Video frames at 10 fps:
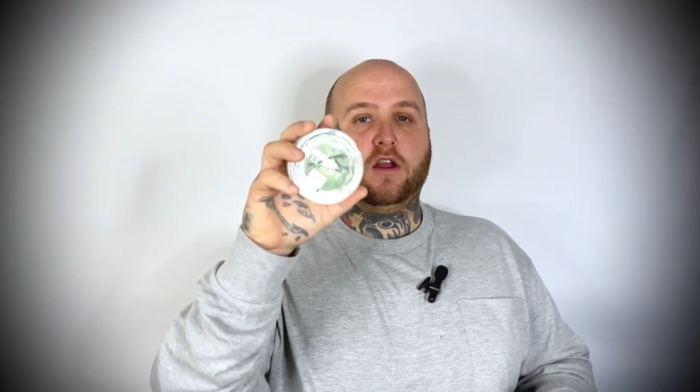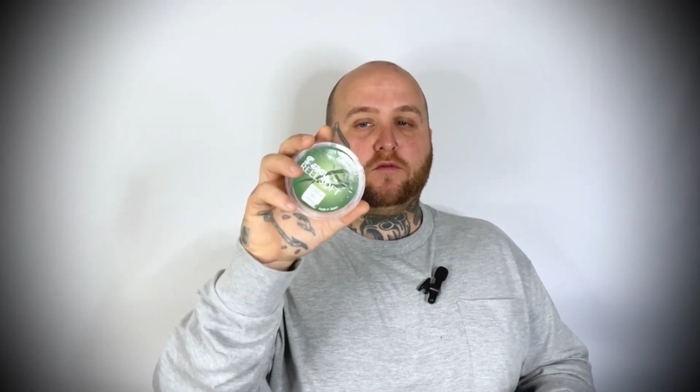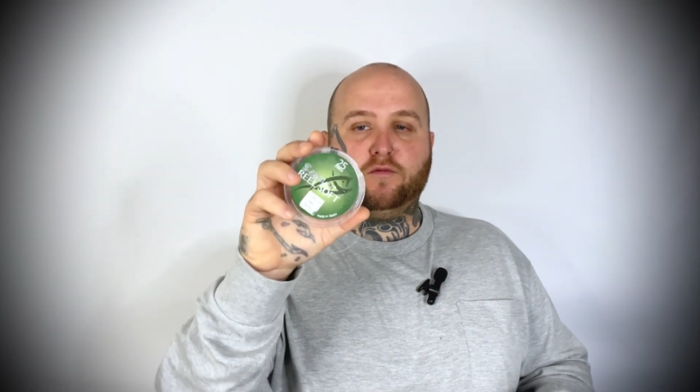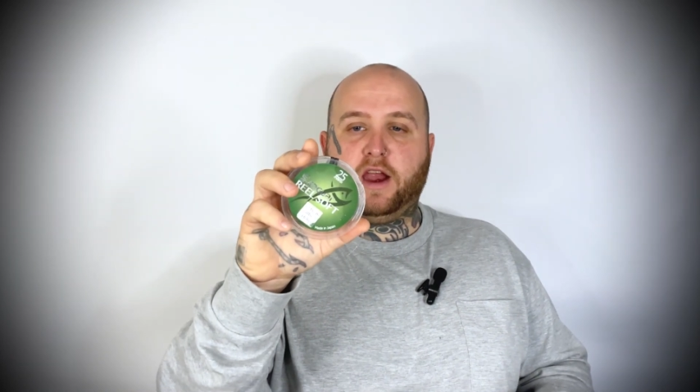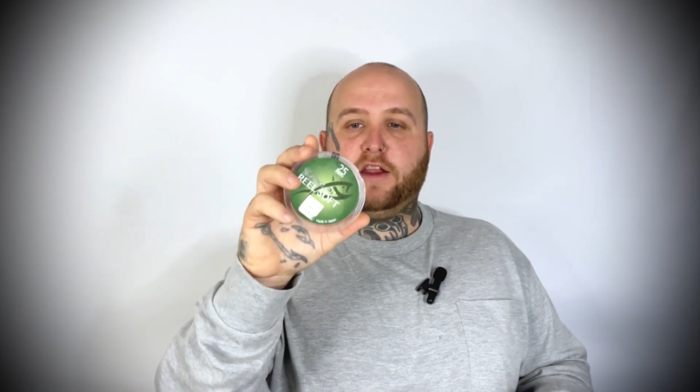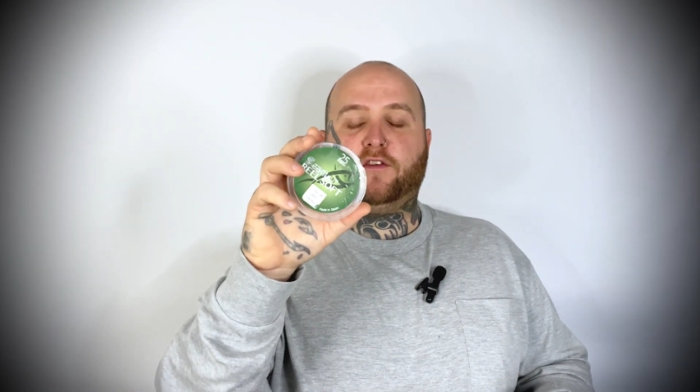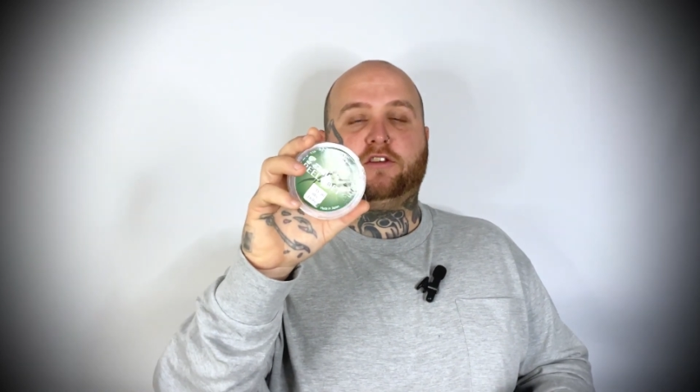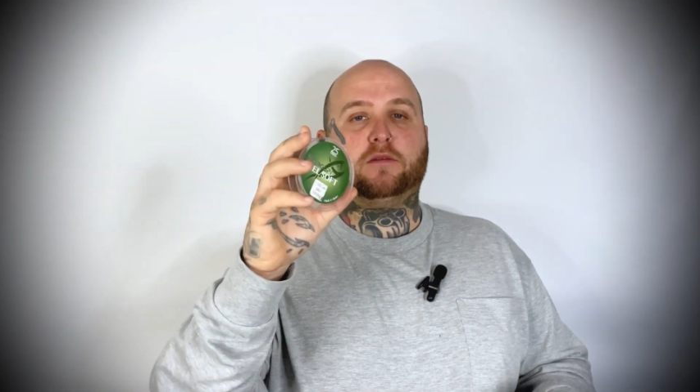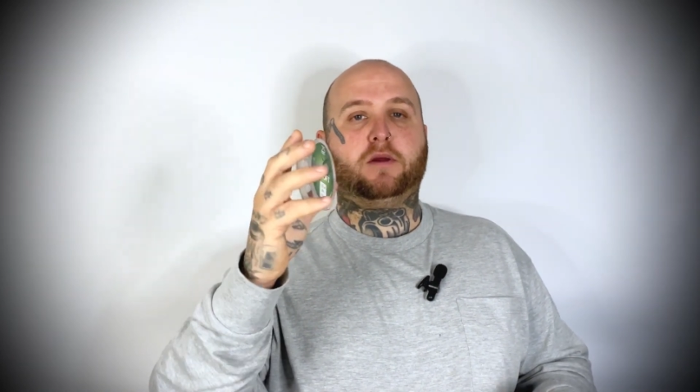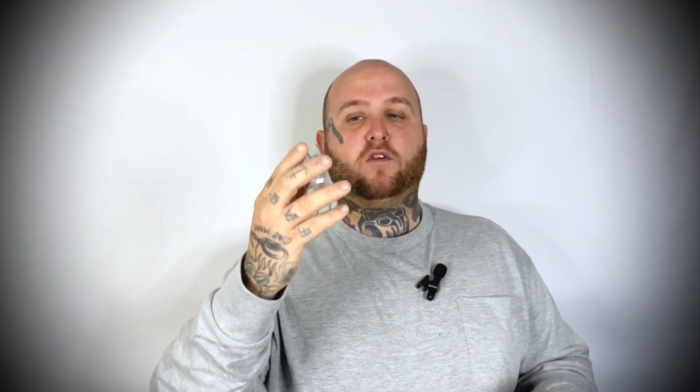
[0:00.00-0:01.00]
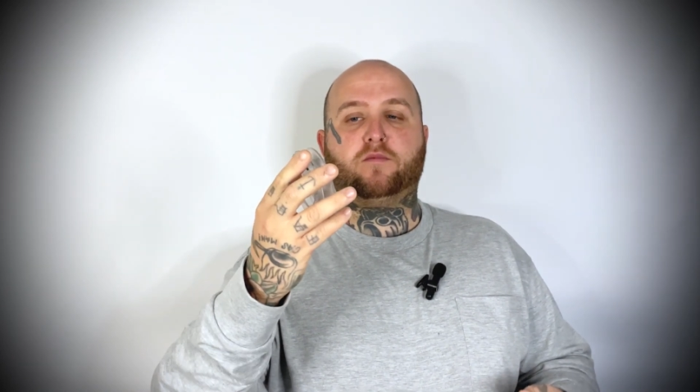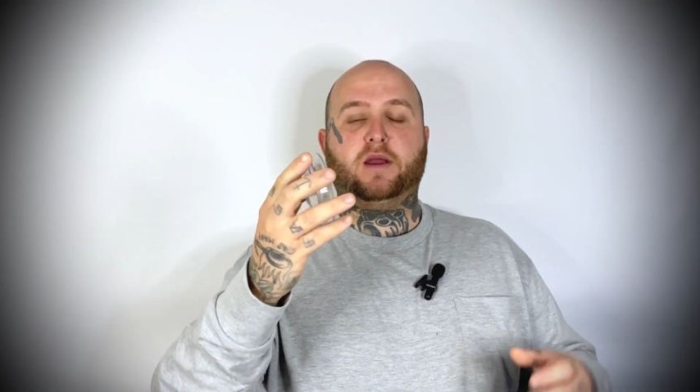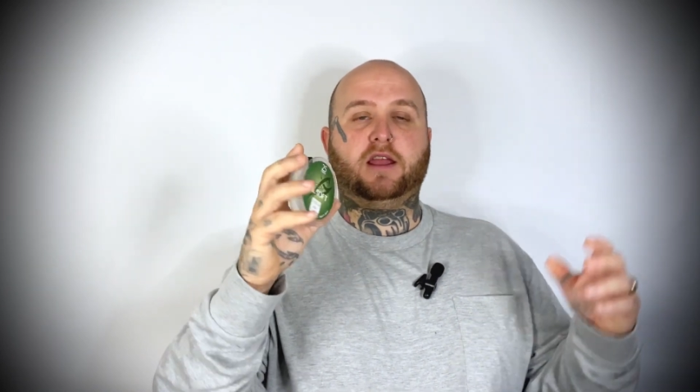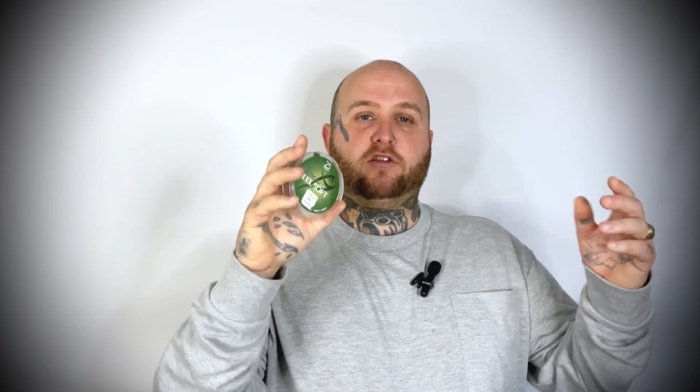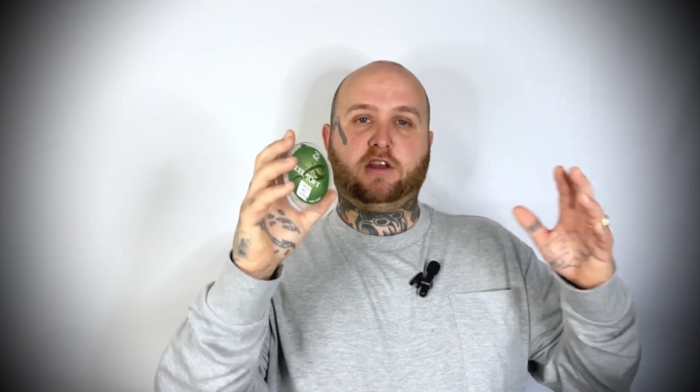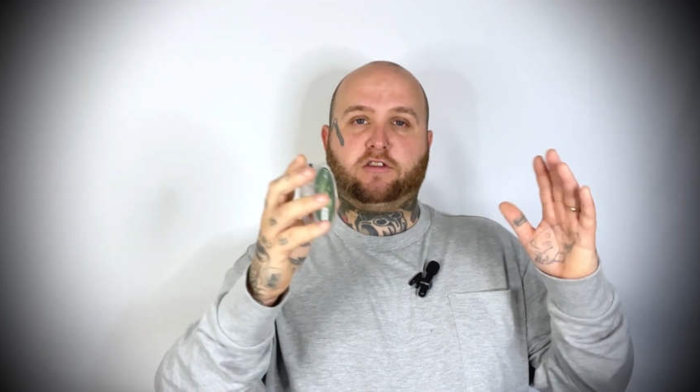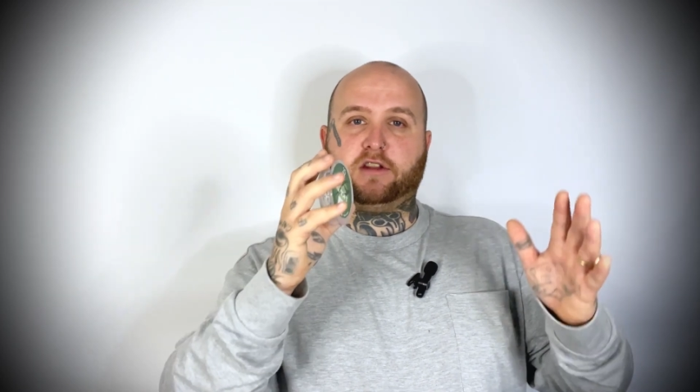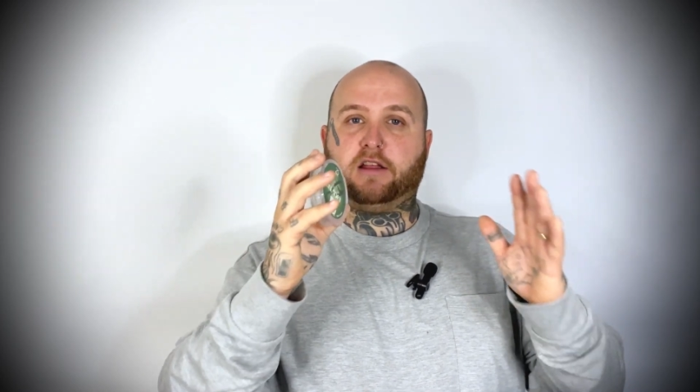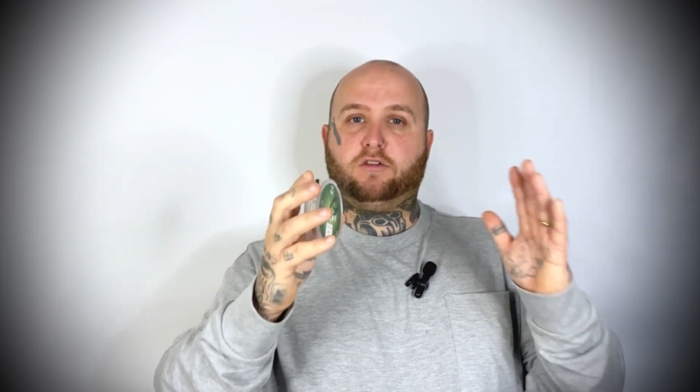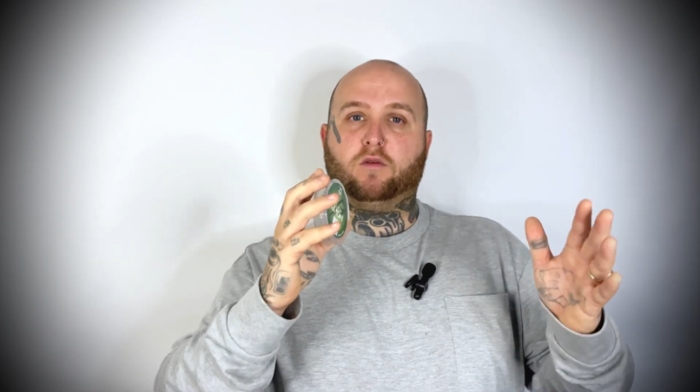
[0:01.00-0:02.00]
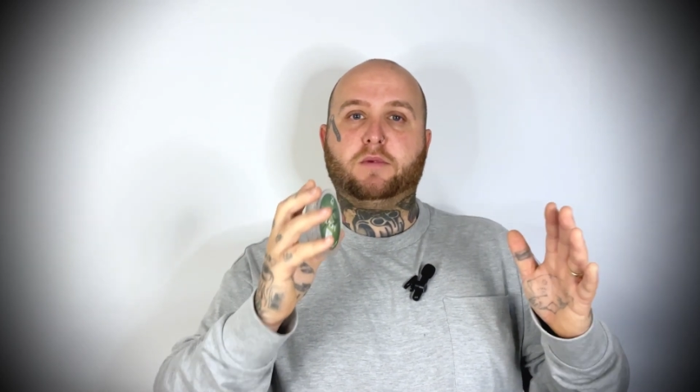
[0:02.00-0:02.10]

really fits the bill for me and sits in that sort of